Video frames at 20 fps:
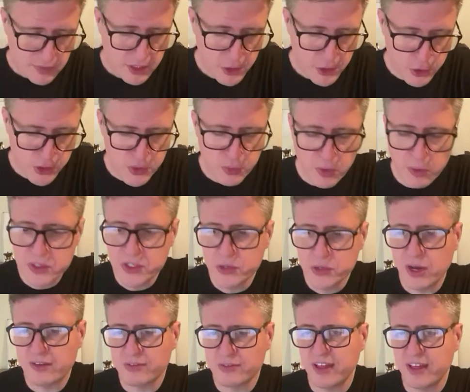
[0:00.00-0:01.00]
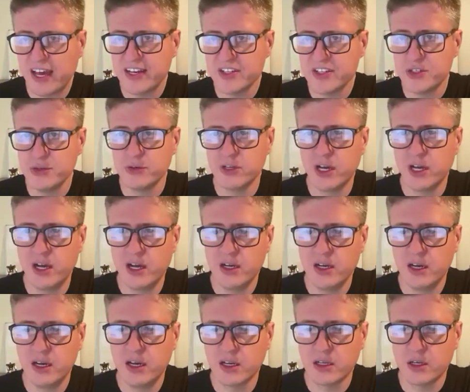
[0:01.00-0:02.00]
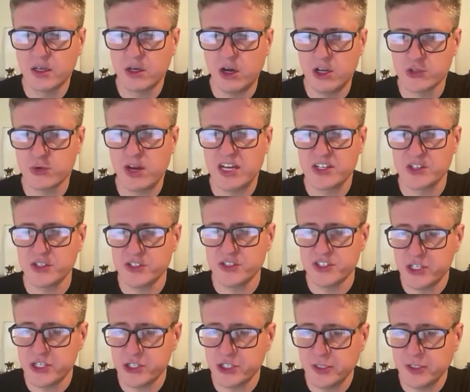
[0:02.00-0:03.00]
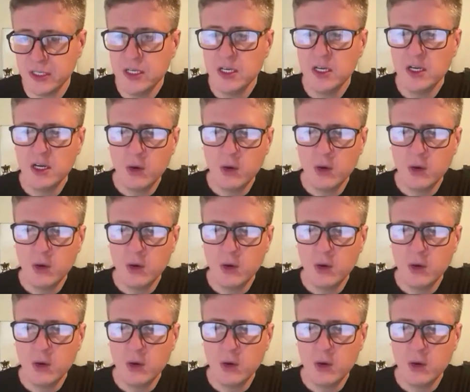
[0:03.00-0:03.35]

Usually what we do after that is do a, a cost rationalization